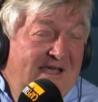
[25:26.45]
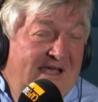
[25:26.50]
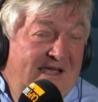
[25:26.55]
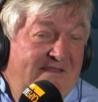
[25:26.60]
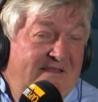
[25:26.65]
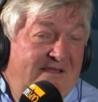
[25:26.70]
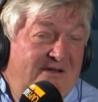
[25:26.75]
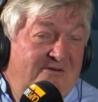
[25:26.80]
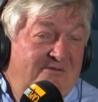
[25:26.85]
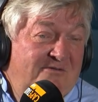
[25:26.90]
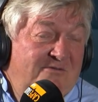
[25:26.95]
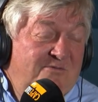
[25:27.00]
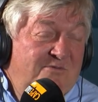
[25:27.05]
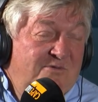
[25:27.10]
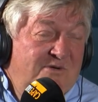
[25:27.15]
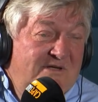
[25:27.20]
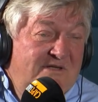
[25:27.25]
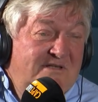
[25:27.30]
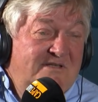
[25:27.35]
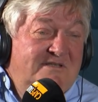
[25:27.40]
And the whole
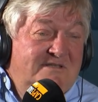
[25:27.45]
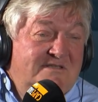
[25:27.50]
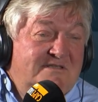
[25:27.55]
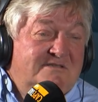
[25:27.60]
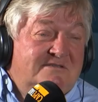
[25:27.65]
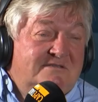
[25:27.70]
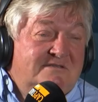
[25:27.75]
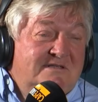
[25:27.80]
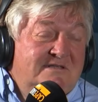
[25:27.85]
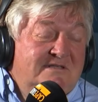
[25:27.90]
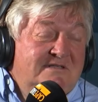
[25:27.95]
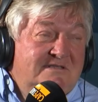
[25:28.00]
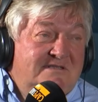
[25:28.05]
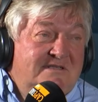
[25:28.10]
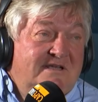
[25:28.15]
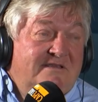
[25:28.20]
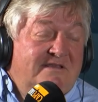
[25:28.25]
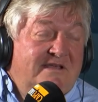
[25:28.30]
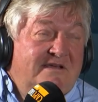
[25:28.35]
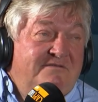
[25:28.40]
world is in
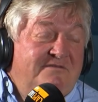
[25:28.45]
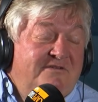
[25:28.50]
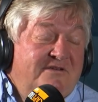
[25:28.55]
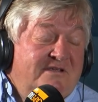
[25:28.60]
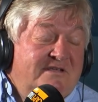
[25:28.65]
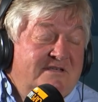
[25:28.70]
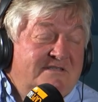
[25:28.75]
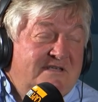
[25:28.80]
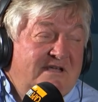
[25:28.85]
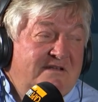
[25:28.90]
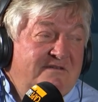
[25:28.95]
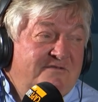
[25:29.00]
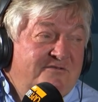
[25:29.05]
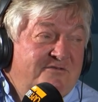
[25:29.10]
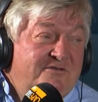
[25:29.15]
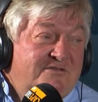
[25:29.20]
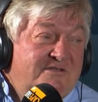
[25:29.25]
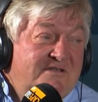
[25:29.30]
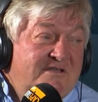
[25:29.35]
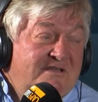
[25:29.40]
South Africa is
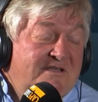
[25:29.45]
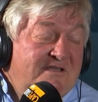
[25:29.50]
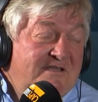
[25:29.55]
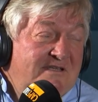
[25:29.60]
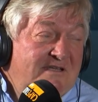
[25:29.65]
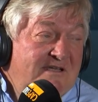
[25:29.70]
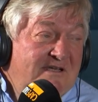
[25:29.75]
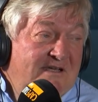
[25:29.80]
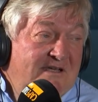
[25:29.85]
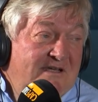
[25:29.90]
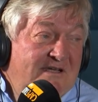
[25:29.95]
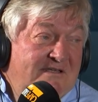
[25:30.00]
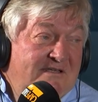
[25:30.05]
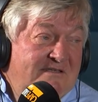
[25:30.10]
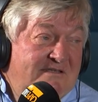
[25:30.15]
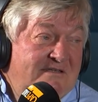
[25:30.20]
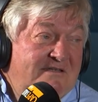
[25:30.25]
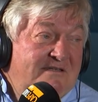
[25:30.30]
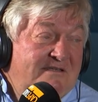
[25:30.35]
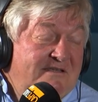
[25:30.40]
unfortunately
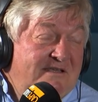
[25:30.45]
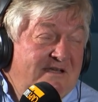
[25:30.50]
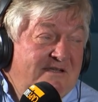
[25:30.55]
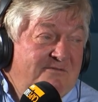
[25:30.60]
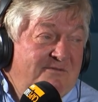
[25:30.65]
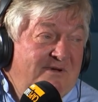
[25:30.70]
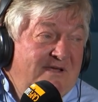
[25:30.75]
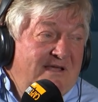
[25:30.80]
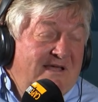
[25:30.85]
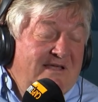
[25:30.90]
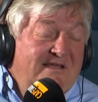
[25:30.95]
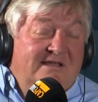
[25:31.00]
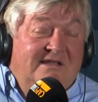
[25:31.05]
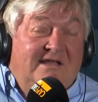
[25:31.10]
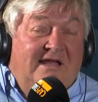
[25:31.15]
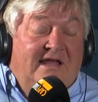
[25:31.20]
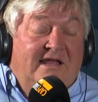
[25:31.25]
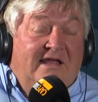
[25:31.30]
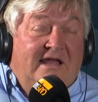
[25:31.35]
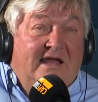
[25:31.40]
turned that way.
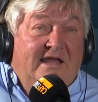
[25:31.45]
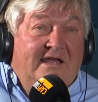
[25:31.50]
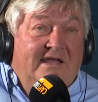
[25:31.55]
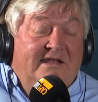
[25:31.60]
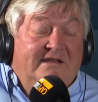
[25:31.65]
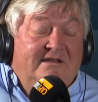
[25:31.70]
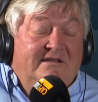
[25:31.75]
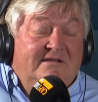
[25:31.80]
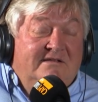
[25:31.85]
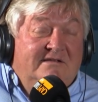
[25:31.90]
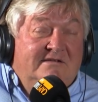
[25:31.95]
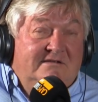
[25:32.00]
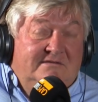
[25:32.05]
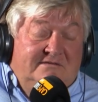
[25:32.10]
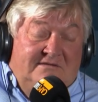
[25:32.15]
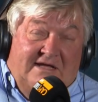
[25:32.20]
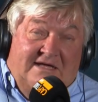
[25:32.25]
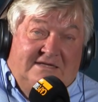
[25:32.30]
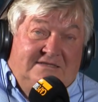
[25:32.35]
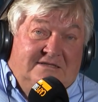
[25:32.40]
I had a
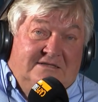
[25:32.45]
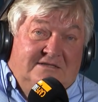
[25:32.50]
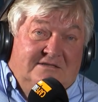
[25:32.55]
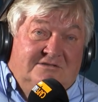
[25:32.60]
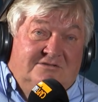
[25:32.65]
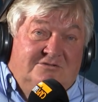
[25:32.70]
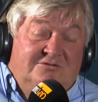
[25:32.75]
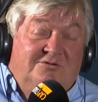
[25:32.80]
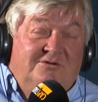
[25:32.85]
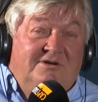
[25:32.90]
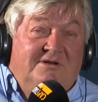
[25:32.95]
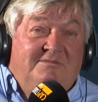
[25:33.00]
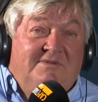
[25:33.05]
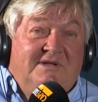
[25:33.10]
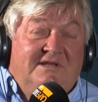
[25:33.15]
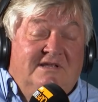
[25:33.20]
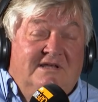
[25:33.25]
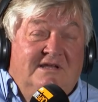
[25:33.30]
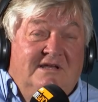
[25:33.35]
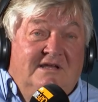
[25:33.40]
nice little story,
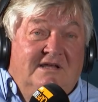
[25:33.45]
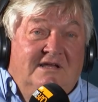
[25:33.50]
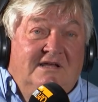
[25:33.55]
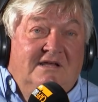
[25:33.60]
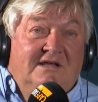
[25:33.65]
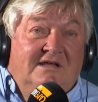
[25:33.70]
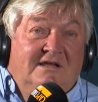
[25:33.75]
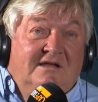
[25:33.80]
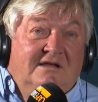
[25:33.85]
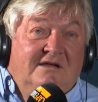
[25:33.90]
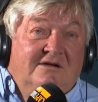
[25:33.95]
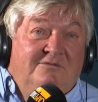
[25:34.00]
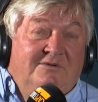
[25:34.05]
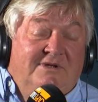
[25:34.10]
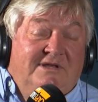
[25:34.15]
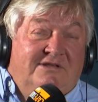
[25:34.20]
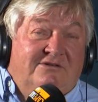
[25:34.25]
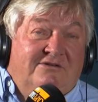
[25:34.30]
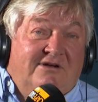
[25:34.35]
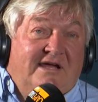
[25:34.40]
but
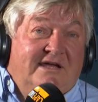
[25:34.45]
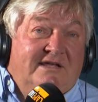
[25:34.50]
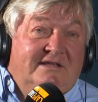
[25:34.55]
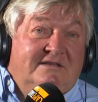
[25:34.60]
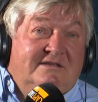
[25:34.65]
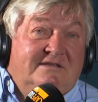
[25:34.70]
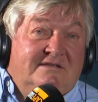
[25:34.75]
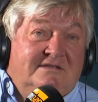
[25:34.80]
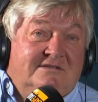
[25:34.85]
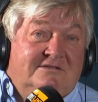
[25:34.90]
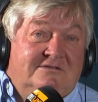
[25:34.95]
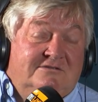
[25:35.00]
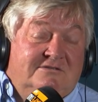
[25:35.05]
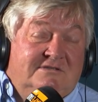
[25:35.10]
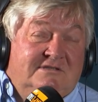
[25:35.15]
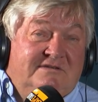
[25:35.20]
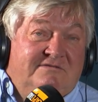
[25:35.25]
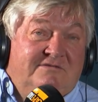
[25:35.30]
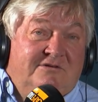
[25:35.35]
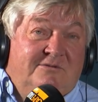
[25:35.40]
we tried to
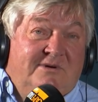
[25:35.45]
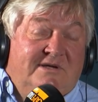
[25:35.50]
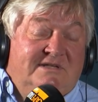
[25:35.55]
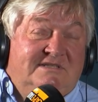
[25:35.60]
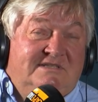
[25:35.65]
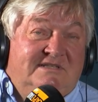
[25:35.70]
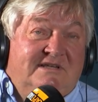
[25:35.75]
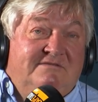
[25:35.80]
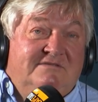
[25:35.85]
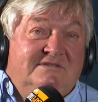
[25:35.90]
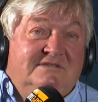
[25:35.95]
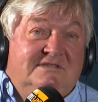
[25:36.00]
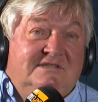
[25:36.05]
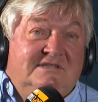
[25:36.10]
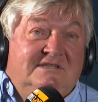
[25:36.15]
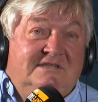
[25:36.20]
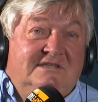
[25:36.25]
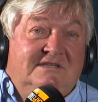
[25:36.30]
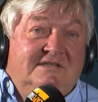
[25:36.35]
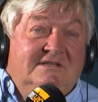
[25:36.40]
give away
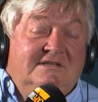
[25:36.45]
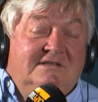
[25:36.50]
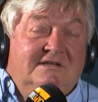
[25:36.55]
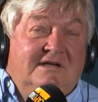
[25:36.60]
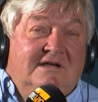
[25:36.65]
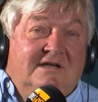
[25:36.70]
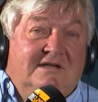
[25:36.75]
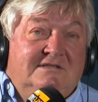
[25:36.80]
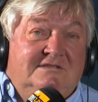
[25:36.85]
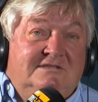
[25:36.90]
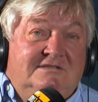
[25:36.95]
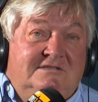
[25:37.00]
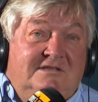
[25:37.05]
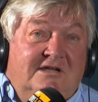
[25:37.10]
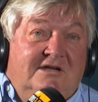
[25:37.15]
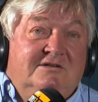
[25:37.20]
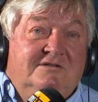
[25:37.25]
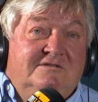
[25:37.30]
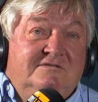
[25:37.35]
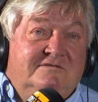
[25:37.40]
70
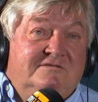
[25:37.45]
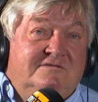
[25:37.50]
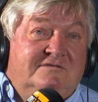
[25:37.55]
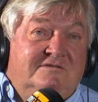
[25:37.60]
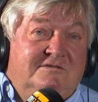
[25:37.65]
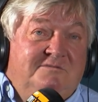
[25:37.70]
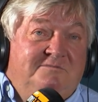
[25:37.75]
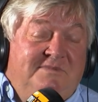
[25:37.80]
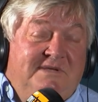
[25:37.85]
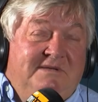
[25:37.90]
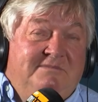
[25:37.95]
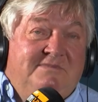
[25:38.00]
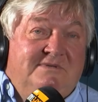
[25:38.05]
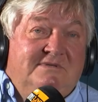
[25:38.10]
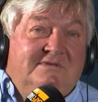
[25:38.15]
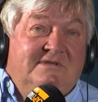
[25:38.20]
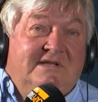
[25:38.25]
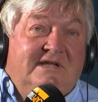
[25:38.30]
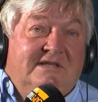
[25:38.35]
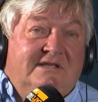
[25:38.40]
stoves to
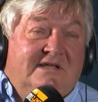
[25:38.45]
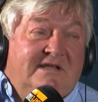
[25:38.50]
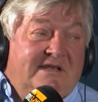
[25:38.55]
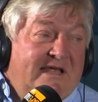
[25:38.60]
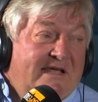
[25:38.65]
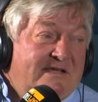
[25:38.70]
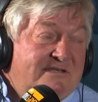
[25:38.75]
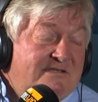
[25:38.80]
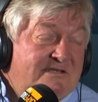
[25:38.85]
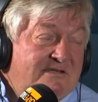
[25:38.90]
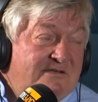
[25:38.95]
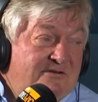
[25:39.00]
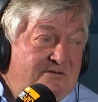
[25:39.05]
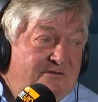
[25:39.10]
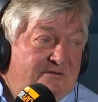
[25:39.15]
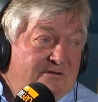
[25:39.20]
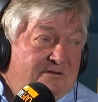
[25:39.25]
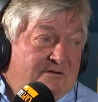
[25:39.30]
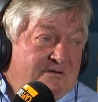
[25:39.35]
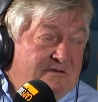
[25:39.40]
people that can actually
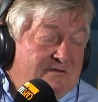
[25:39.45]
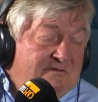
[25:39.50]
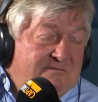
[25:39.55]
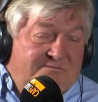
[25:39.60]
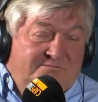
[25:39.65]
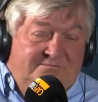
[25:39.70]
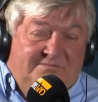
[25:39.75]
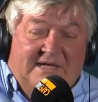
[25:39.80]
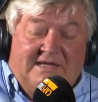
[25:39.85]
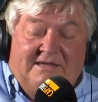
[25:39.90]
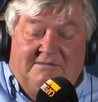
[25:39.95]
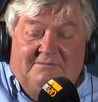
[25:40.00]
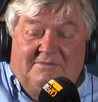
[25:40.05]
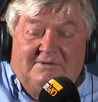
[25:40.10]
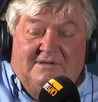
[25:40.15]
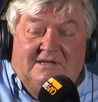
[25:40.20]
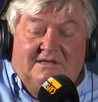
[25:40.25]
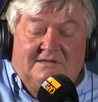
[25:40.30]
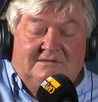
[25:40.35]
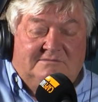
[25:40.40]
cook,
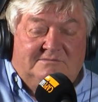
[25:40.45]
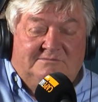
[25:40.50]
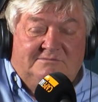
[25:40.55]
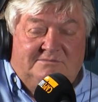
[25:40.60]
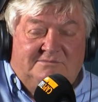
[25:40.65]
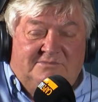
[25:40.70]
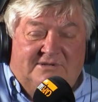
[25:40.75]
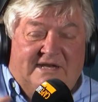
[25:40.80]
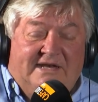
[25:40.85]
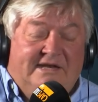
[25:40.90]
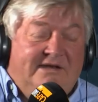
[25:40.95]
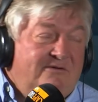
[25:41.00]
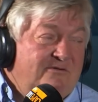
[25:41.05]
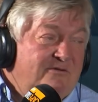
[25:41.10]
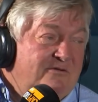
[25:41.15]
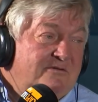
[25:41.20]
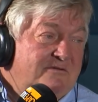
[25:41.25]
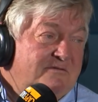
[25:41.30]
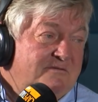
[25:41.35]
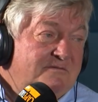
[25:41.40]
bake bread
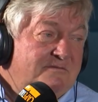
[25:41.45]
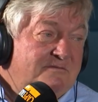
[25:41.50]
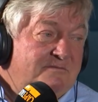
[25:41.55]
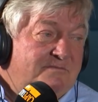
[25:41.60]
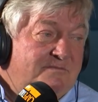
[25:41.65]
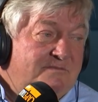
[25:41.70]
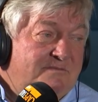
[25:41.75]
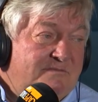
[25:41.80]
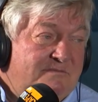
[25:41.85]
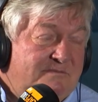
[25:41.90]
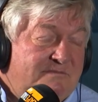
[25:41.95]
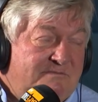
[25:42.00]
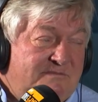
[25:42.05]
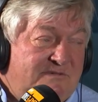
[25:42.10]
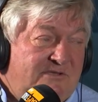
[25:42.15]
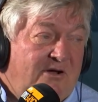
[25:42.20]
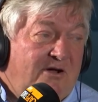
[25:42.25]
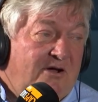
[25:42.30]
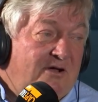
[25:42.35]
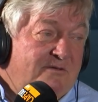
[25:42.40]
or
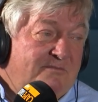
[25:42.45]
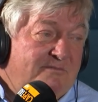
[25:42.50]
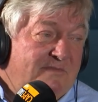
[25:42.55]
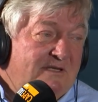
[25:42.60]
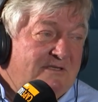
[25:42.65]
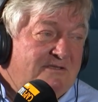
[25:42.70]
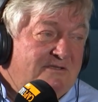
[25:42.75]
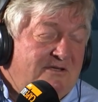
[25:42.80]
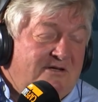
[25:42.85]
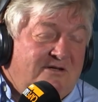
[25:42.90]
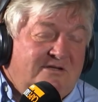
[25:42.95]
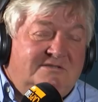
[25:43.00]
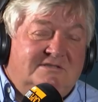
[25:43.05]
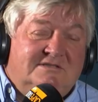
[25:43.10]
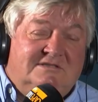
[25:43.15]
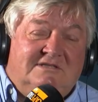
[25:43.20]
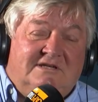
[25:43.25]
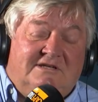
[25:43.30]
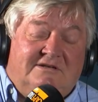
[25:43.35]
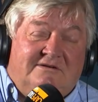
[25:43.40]
tart, milk tarts,
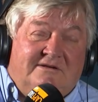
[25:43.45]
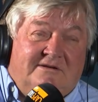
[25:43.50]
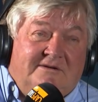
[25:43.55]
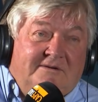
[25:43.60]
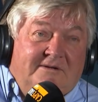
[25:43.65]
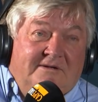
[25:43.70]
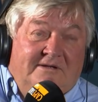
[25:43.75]
etc.